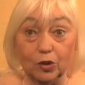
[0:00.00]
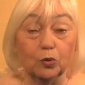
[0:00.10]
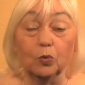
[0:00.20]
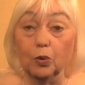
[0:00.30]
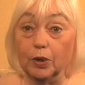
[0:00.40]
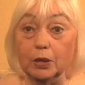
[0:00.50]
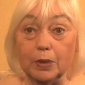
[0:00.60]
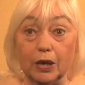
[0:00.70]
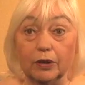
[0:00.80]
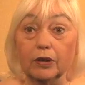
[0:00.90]
You worry
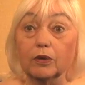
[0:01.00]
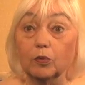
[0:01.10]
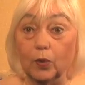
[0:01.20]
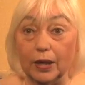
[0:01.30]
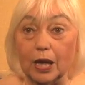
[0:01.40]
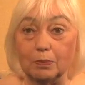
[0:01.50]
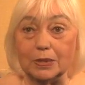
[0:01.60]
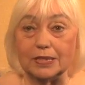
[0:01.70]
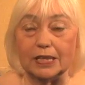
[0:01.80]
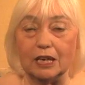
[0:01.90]
about what
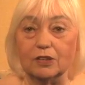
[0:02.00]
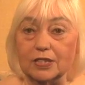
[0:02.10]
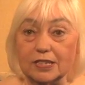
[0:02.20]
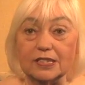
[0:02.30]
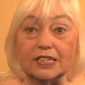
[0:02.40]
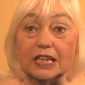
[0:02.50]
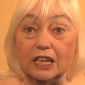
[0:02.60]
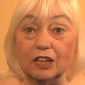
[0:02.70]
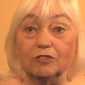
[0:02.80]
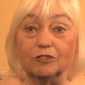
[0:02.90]
happens now. This is the
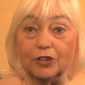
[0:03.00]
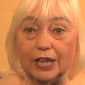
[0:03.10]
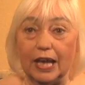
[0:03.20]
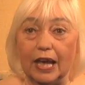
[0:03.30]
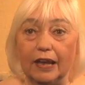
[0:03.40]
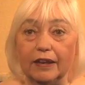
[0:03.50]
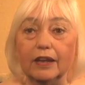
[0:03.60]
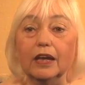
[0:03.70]
end for Dad.